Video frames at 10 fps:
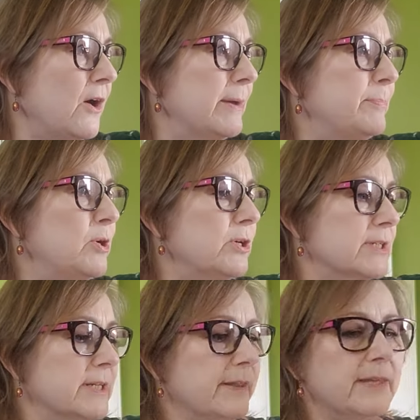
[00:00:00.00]
I
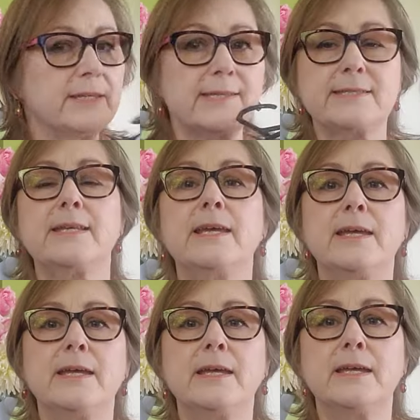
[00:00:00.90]
put this
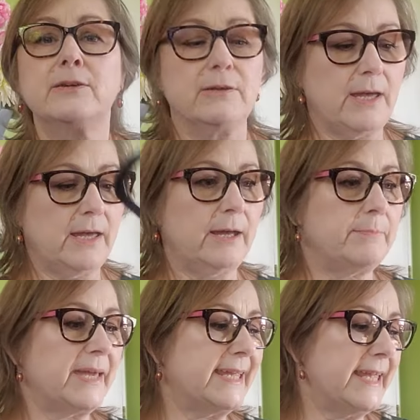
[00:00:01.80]

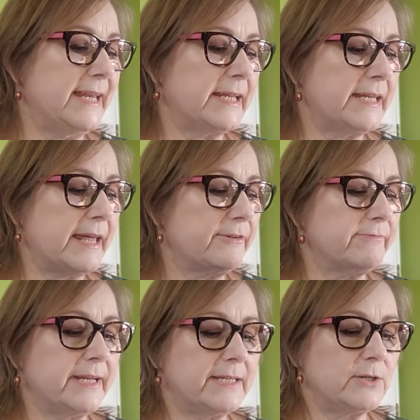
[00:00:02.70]
again, another
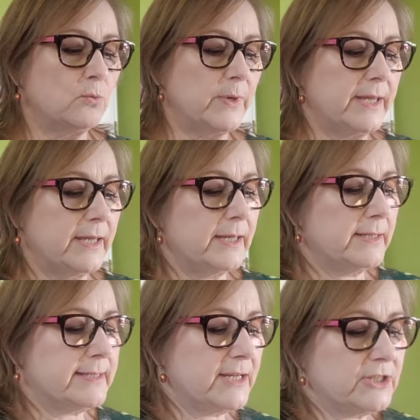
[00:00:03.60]
ready to
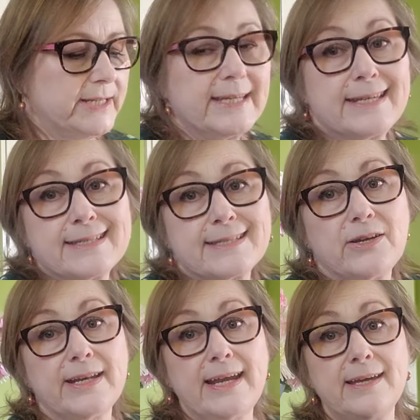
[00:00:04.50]
wear. It's actually
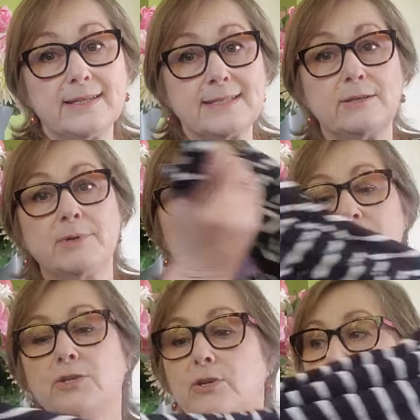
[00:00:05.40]
inside out, so I'm going
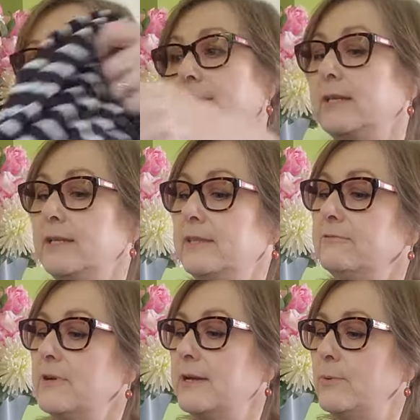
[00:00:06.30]
to turn it in
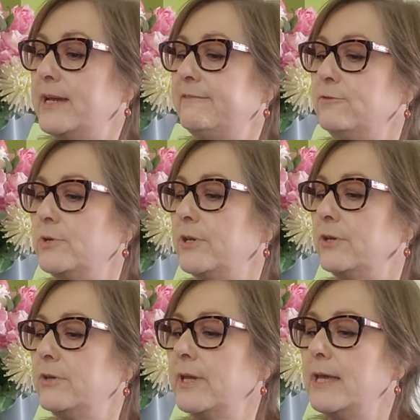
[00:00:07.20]
the right way for
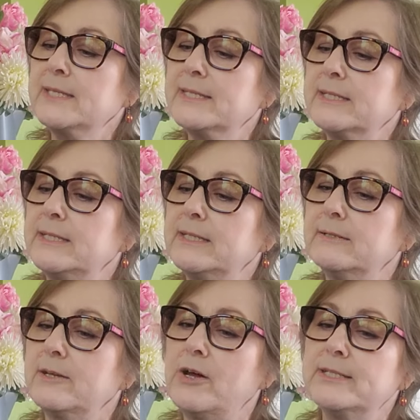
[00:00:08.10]
you. It's
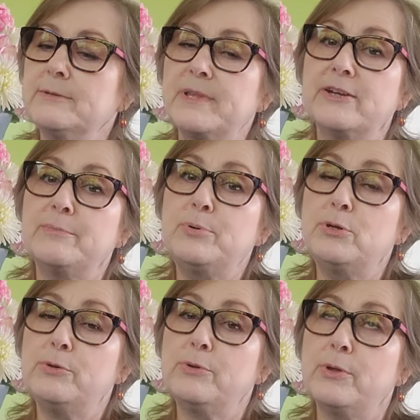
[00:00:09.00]
a item that
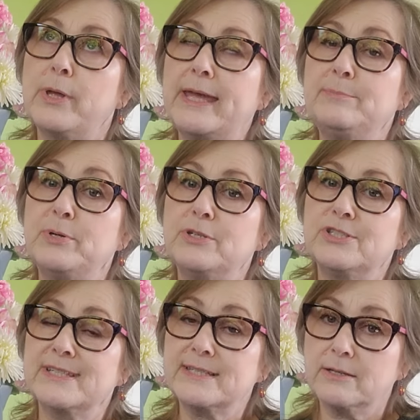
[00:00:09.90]
I had
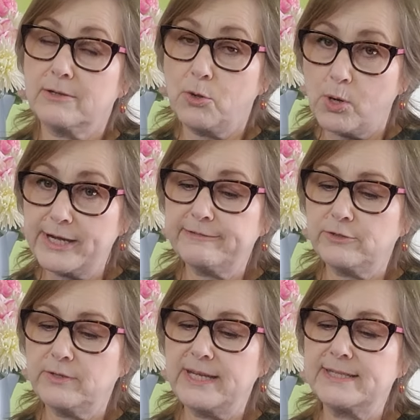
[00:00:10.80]
purchased quite a
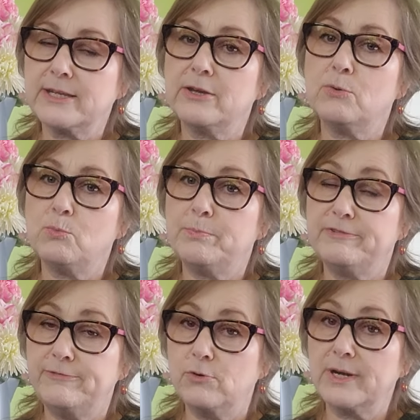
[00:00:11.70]
few years ago
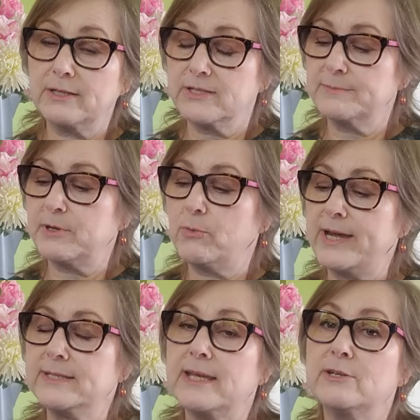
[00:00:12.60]
before I'd lost my
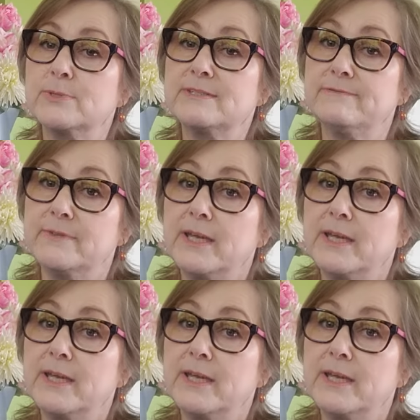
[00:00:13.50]
weight, and it was